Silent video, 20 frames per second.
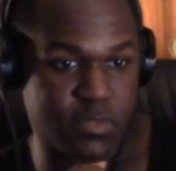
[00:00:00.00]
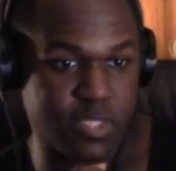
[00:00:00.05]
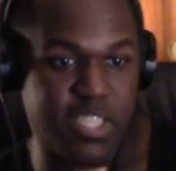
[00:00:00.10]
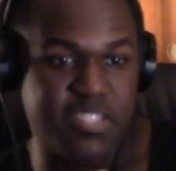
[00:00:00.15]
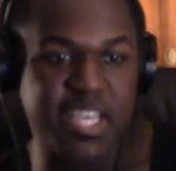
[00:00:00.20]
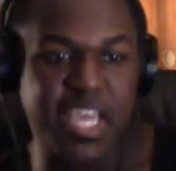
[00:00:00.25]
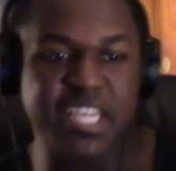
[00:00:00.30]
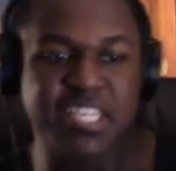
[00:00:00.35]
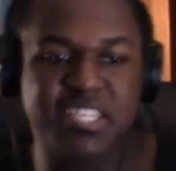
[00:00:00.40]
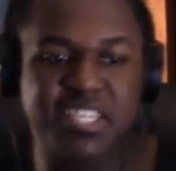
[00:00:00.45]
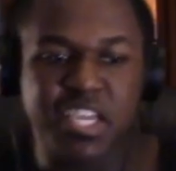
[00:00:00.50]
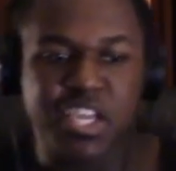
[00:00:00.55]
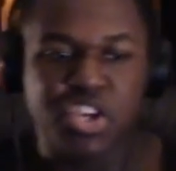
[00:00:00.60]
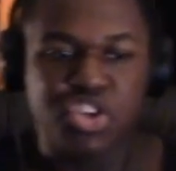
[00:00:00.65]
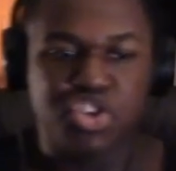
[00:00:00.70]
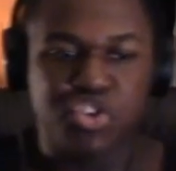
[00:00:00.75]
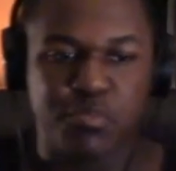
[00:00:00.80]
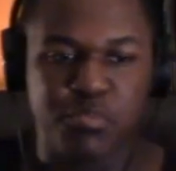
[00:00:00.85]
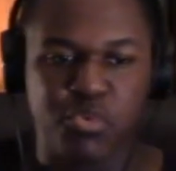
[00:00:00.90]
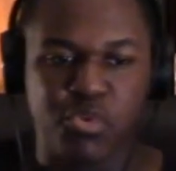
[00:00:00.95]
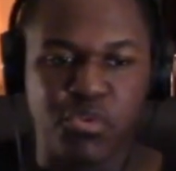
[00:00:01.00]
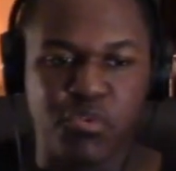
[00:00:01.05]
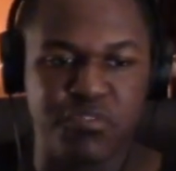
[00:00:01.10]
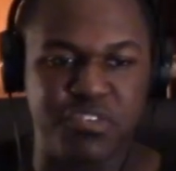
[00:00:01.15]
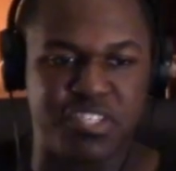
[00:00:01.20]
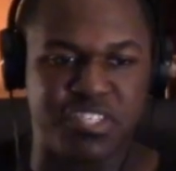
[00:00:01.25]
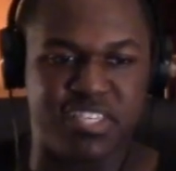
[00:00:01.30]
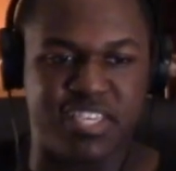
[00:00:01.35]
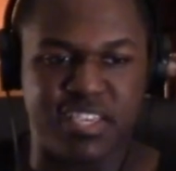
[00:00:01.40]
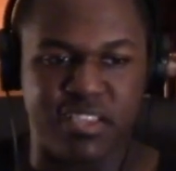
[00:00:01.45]
That signature move,
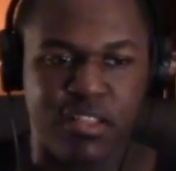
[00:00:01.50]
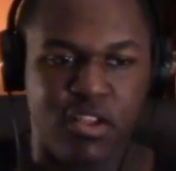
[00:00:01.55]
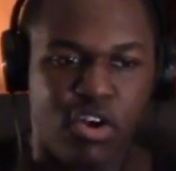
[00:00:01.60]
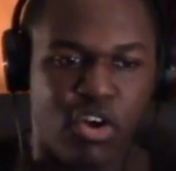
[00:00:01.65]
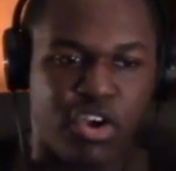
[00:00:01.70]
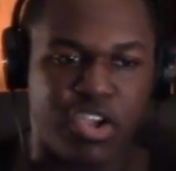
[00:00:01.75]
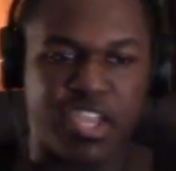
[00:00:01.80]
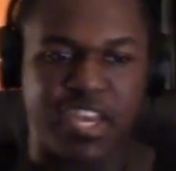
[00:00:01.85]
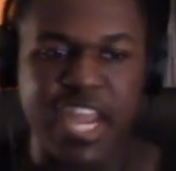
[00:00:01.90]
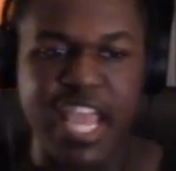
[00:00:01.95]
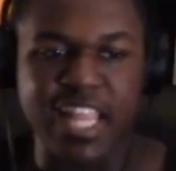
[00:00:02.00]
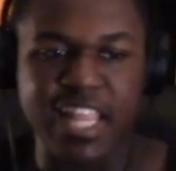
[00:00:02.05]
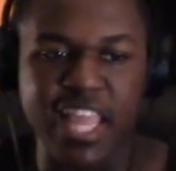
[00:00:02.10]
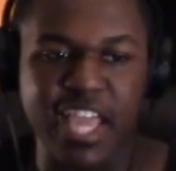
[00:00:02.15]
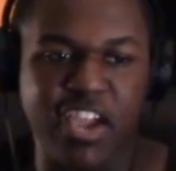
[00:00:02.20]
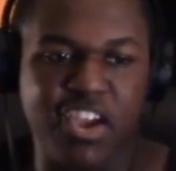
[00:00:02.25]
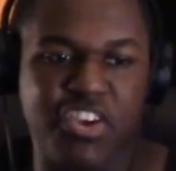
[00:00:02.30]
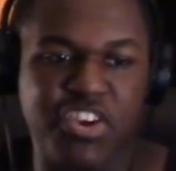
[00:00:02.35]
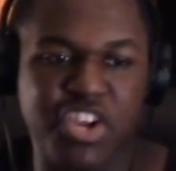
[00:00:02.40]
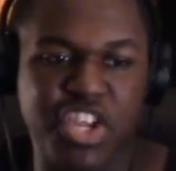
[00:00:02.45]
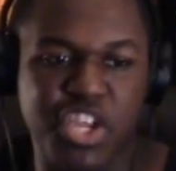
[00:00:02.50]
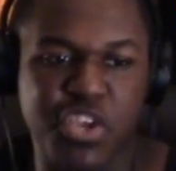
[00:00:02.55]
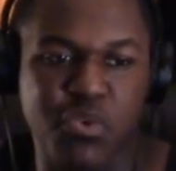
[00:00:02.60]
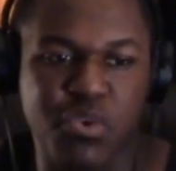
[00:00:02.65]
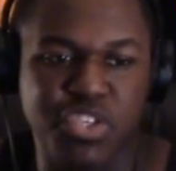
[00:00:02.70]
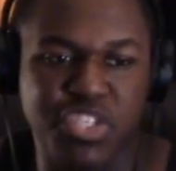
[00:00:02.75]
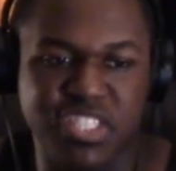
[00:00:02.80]
just hooking that leg under you and